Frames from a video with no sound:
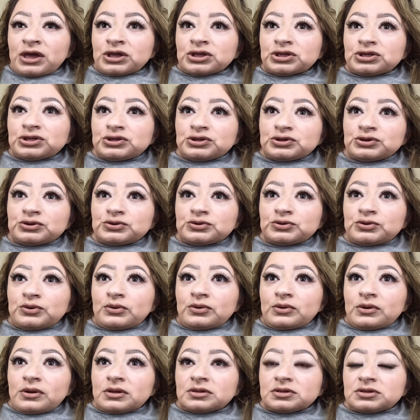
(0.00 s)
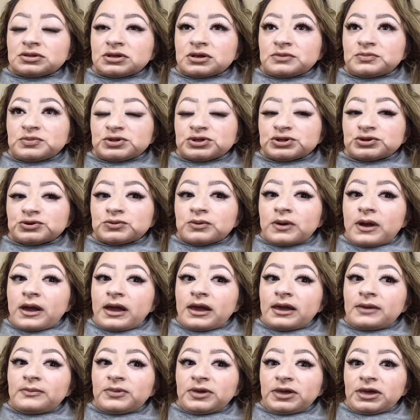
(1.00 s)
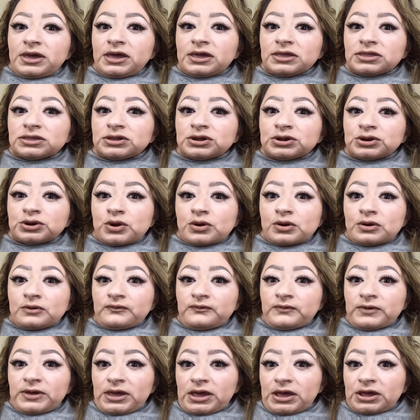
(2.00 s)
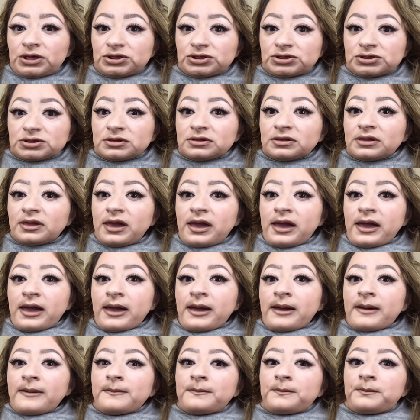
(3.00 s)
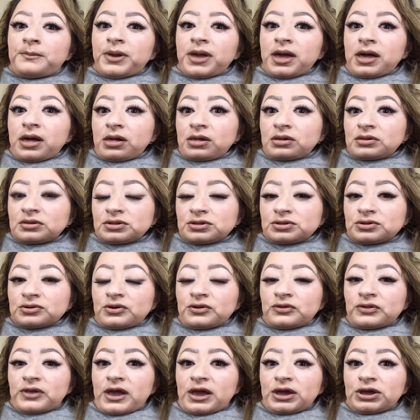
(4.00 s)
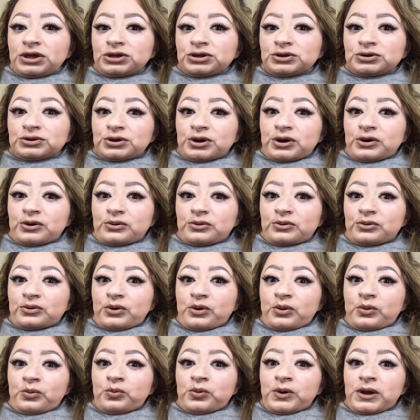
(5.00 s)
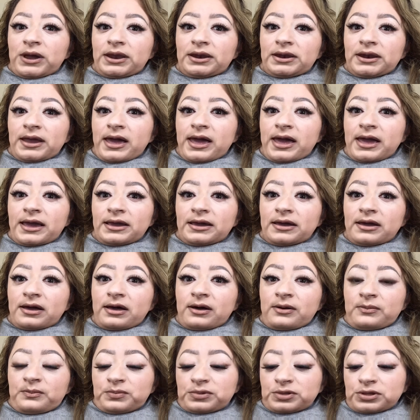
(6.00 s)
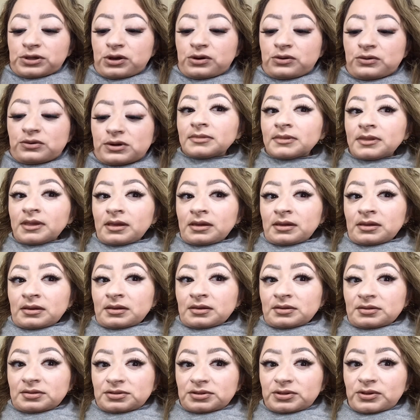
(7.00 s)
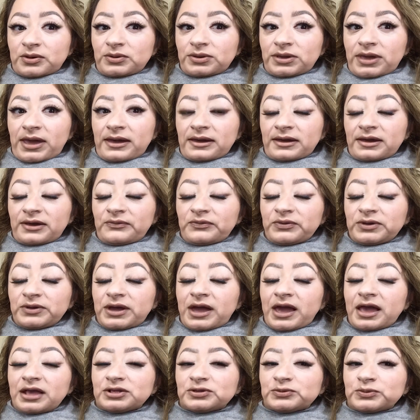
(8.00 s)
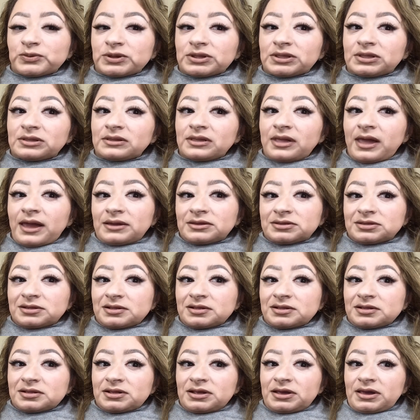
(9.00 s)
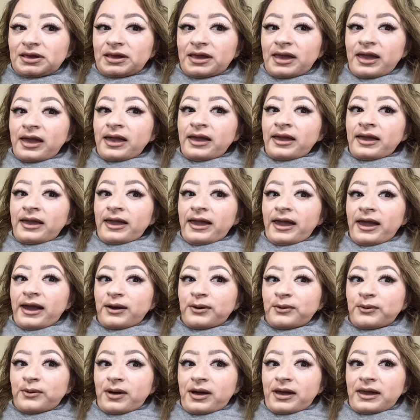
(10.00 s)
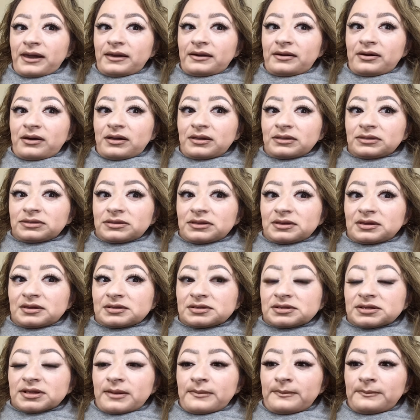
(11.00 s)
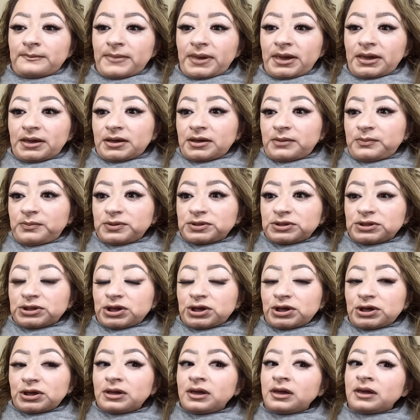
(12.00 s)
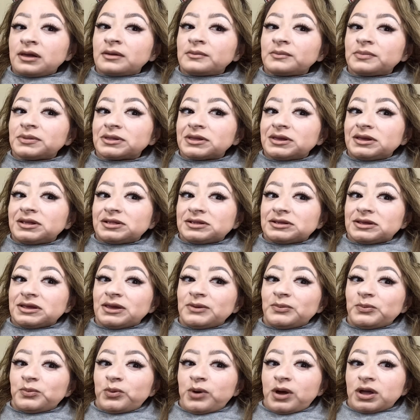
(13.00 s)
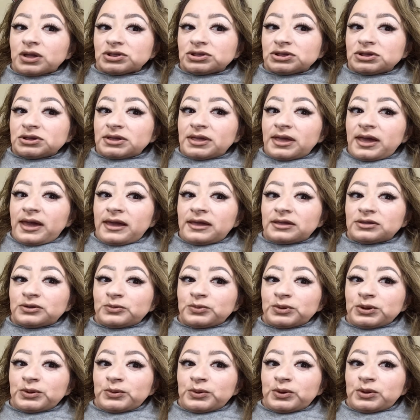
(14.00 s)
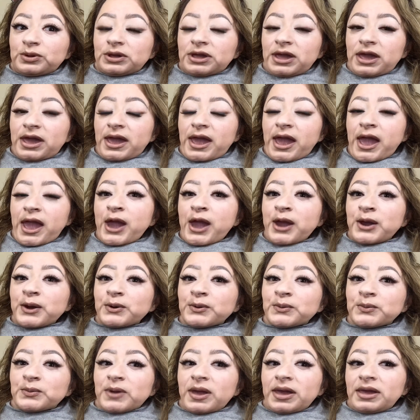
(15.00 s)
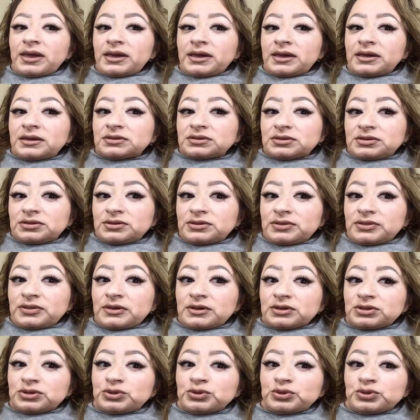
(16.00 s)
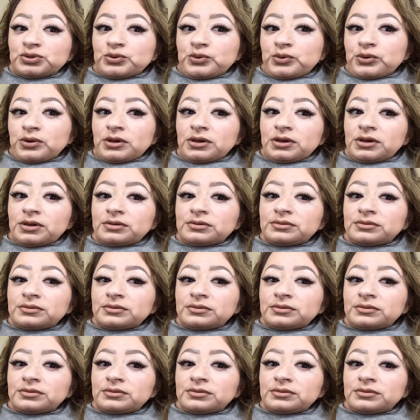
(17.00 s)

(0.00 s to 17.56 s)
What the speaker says: to subscribe, hit the notification bell so that you know when I upload. So yeah, if you guys would like to see how I got this makeup look, please keep watching and we will get right into the tutorial.